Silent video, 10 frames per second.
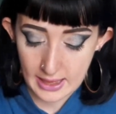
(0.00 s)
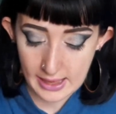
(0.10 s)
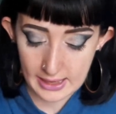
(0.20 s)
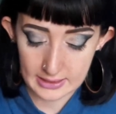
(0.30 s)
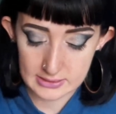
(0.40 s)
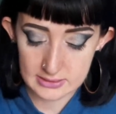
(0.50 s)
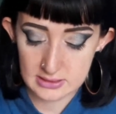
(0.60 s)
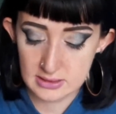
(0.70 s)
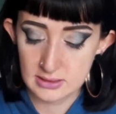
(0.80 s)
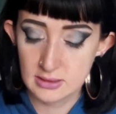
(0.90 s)
And
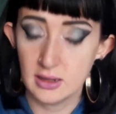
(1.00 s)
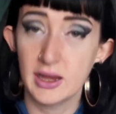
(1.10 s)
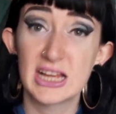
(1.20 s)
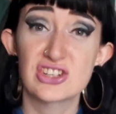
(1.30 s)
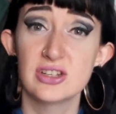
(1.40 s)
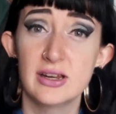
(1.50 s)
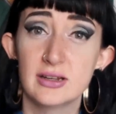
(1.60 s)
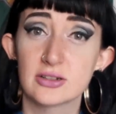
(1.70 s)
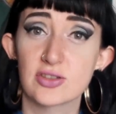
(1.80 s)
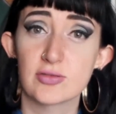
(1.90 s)
I actually
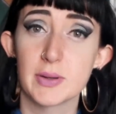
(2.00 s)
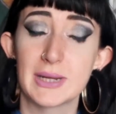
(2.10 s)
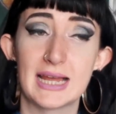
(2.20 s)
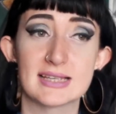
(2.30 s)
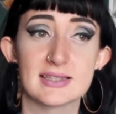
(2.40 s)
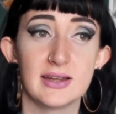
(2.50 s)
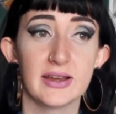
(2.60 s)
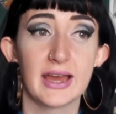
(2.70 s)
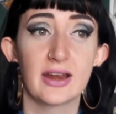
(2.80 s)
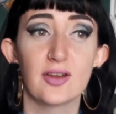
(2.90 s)
looked through it last
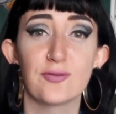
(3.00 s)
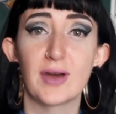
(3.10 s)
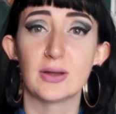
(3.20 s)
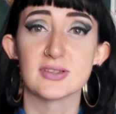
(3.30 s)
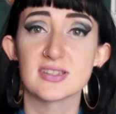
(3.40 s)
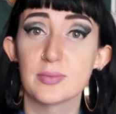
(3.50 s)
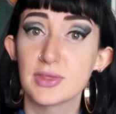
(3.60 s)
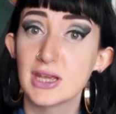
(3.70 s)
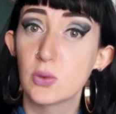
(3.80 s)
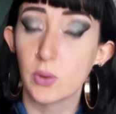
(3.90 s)
night and I found
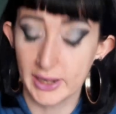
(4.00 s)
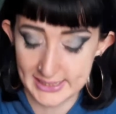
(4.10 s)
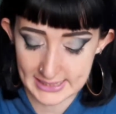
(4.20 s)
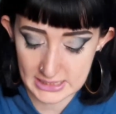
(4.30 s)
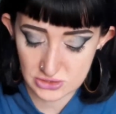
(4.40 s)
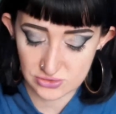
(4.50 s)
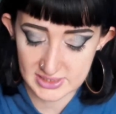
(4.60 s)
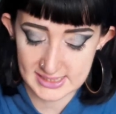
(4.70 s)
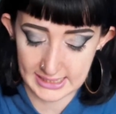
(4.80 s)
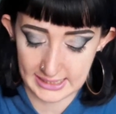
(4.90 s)
something quite
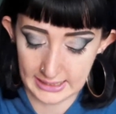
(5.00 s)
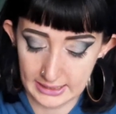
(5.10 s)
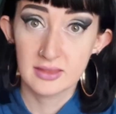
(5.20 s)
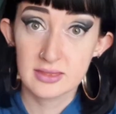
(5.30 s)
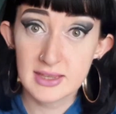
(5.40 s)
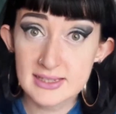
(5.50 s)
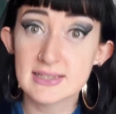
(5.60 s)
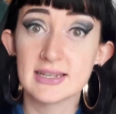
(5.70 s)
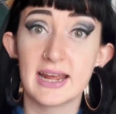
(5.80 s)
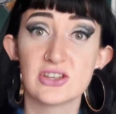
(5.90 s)
interesting. This
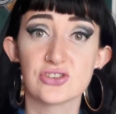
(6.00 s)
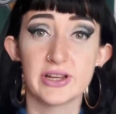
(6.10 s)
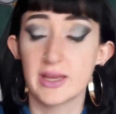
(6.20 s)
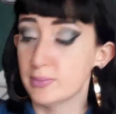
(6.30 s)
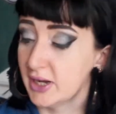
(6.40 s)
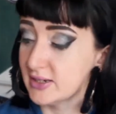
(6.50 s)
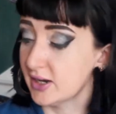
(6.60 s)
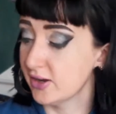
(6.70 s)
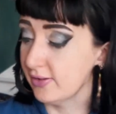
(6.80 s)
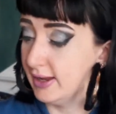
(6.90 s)
is an entry in my
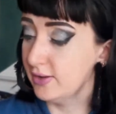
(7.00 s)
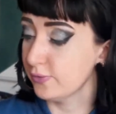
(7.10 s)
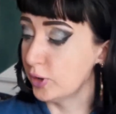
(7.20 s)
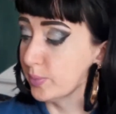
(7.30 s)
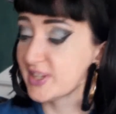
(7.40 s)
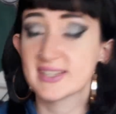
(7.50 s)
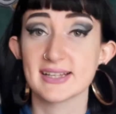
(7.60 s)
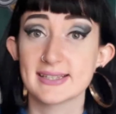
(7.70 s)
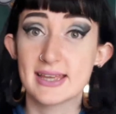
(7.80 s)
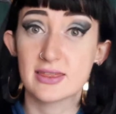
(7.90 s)
diary from the
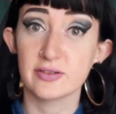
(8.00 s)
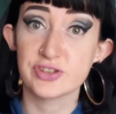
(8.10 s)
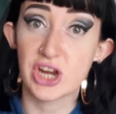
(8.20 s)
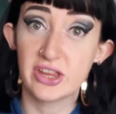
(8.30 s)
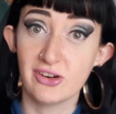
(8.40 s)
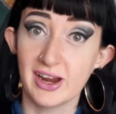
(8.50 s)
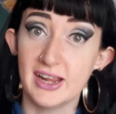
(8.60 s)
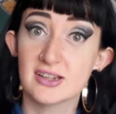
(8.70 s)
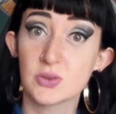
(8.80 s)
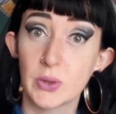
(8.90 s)
16th of
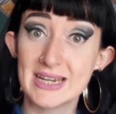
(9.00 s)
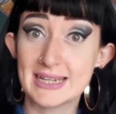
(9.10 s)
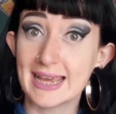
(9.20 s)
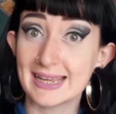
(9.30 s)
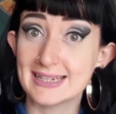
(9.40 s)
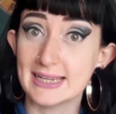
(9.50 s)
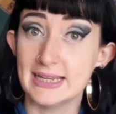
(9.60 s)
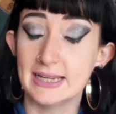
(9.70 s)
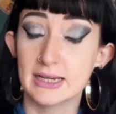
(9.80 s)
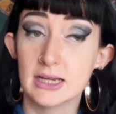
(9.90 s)
January
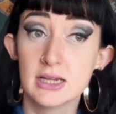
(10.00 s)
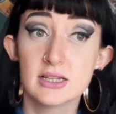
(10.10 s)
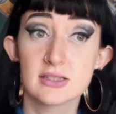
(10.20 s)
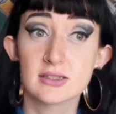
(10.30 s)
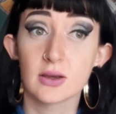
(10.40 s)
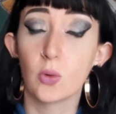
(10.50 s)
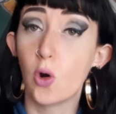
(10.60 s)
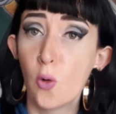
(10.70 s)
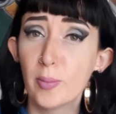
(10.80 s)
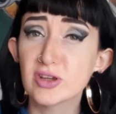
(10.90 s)
2018, so
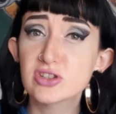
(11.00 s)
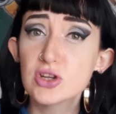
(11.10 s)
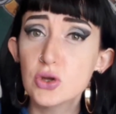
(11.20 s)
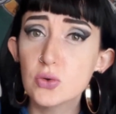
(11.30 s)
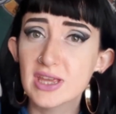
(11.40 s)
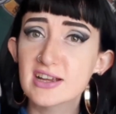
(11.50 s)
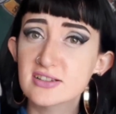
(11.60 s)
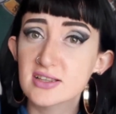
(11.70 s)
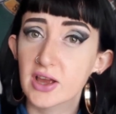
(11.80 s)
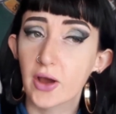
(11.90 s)
almost 2
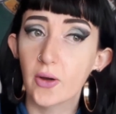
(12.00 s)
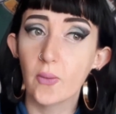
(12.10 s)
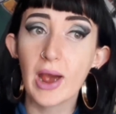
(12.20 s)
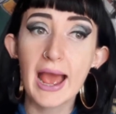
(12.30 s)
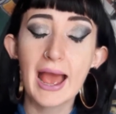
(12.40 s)
years ago.